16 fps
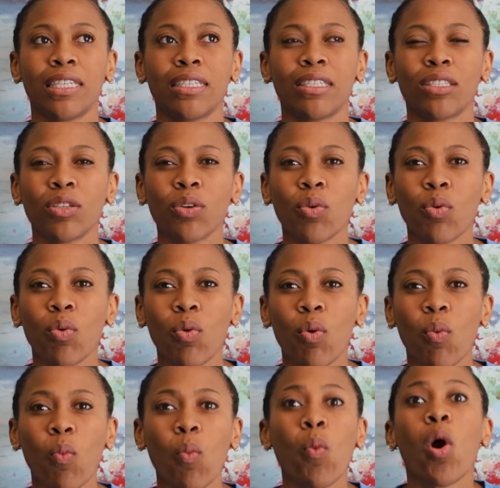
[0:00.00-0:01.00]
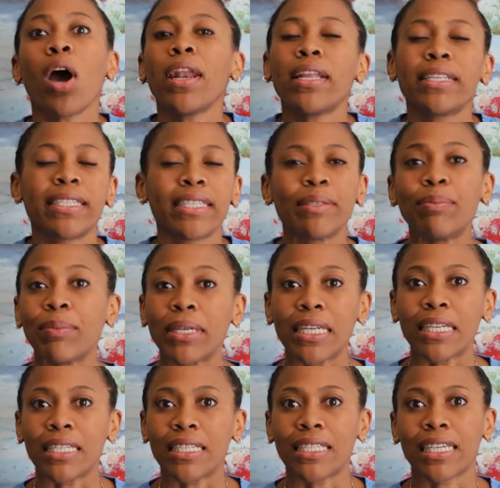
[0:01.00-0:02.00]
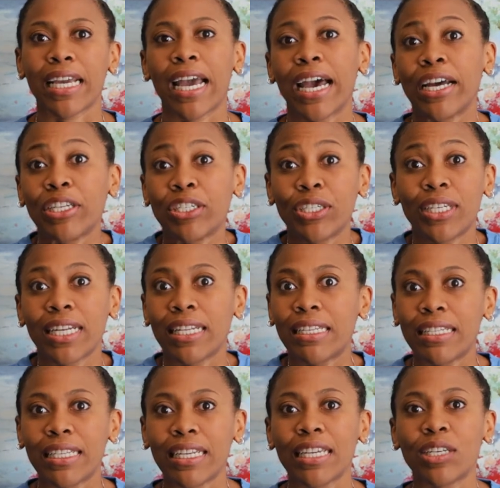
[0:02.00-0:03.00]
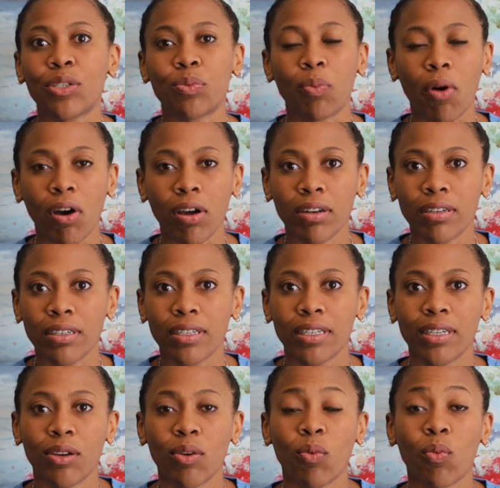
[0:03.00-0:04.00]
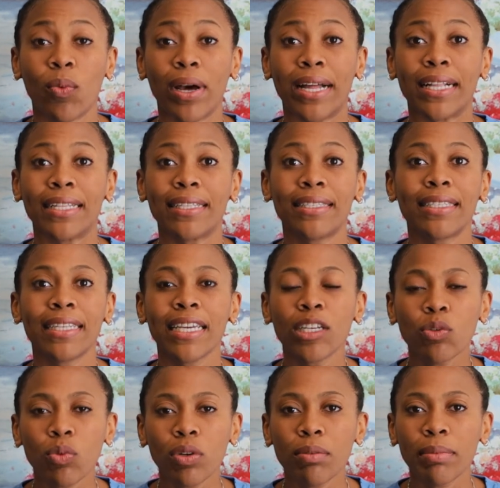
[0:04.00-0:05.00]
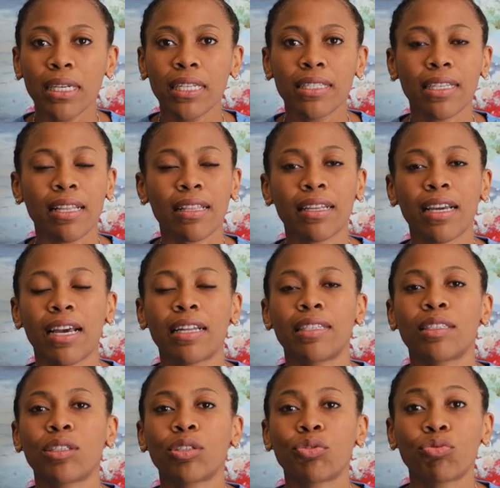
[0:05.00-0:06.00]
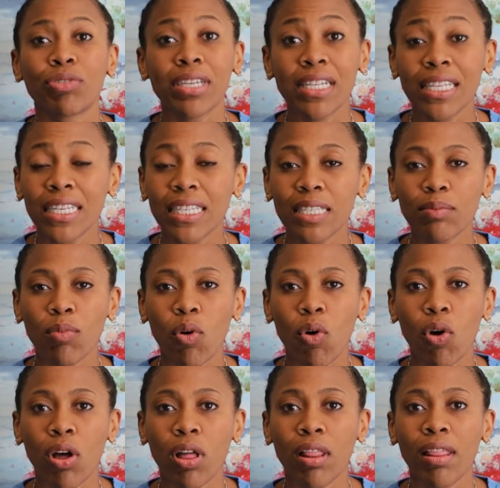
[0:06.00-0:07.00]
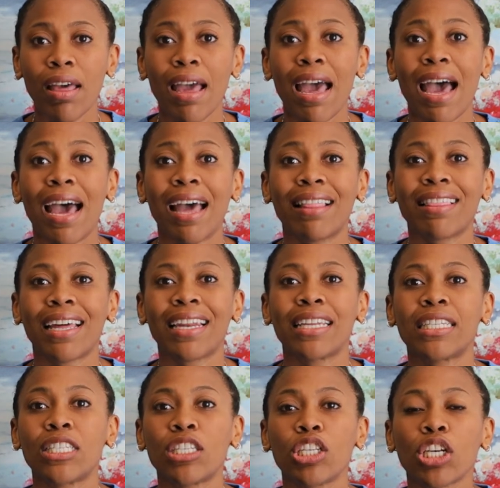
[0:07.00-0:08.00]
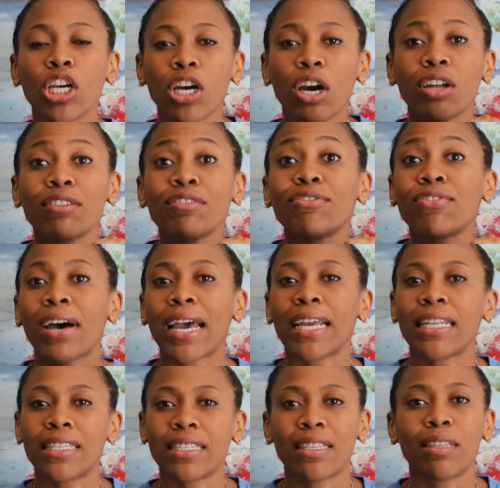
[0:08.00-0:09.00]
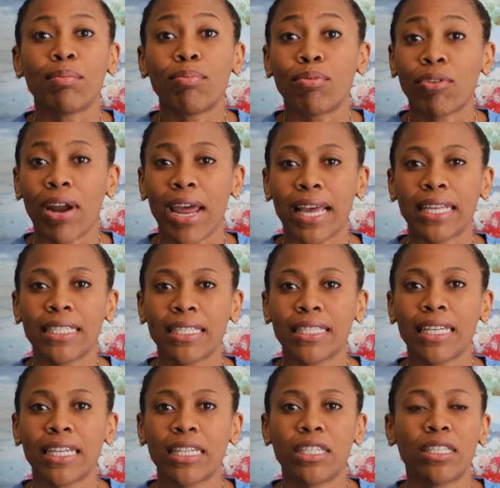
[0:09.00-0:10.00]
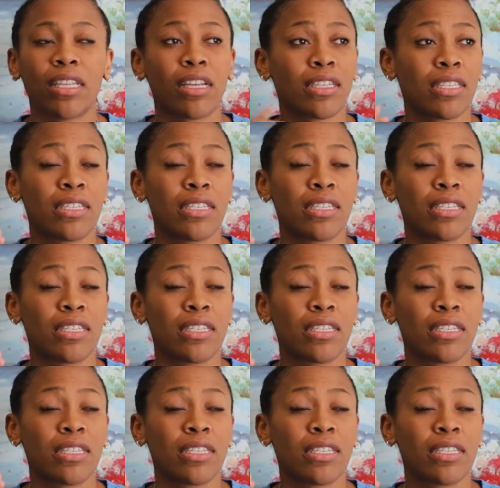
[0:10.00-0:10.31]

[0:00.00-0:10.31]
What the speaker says: So what does it mean to catch it at stage 1? Well, stage 1 means that the cancer is really small and that it's confined to the breast. It